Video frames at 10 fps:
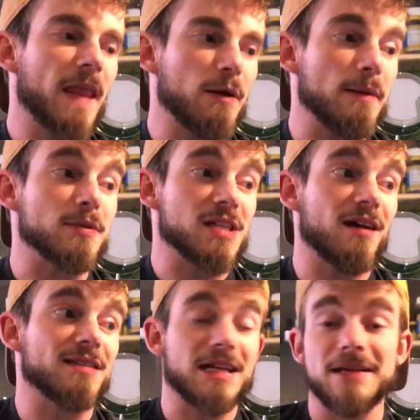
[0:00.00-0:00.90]
I remember
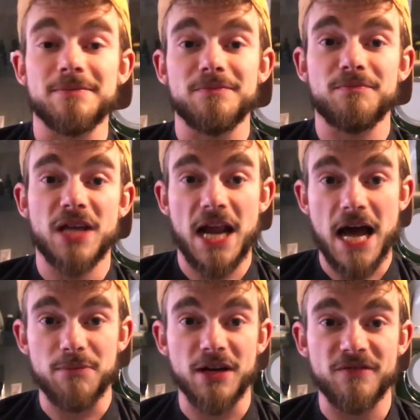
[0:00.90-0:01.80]
telling them that I
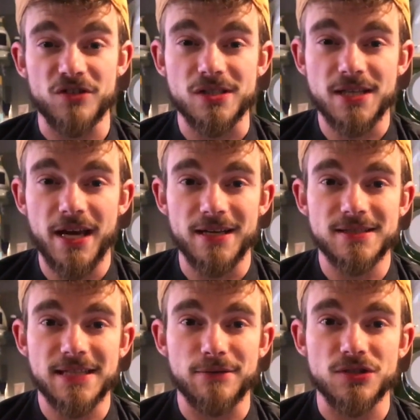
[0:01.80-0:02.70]
had my first kiss.
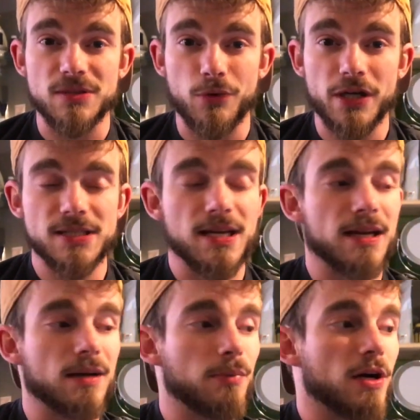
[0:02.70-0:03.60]
That was the more
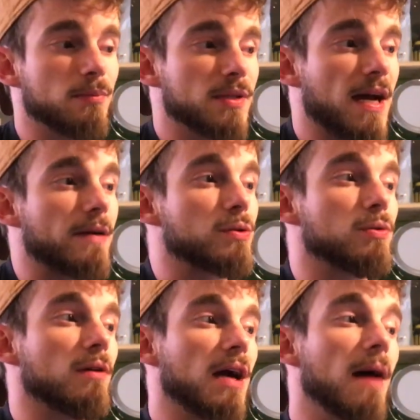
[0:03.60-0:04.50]
exciting part. But the
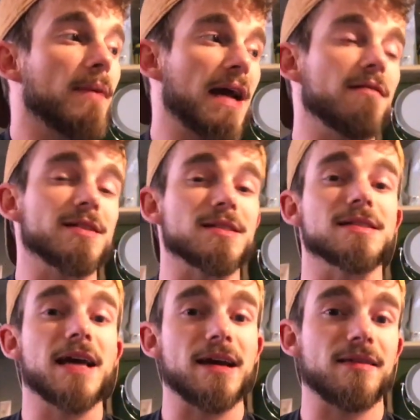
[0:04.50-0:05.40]
actual coming out as
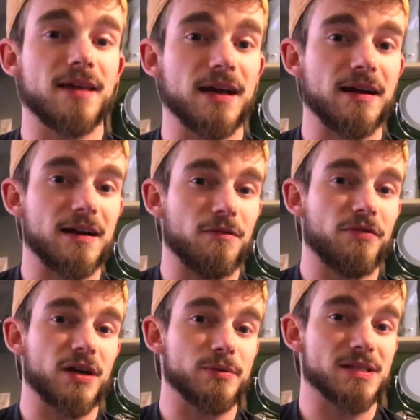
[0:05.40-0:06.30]
gay thing, I don't
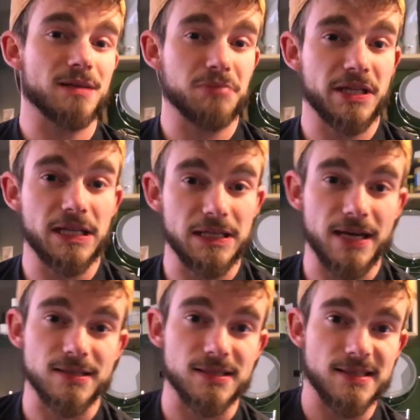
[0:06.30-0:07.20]
think was completely
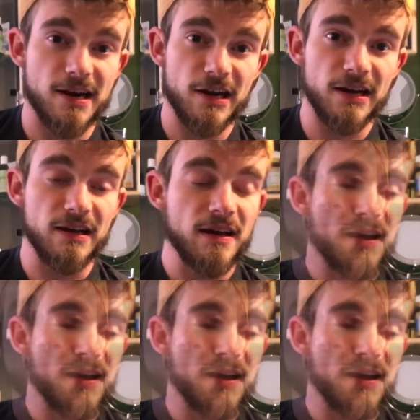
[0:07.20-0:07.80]
necessary.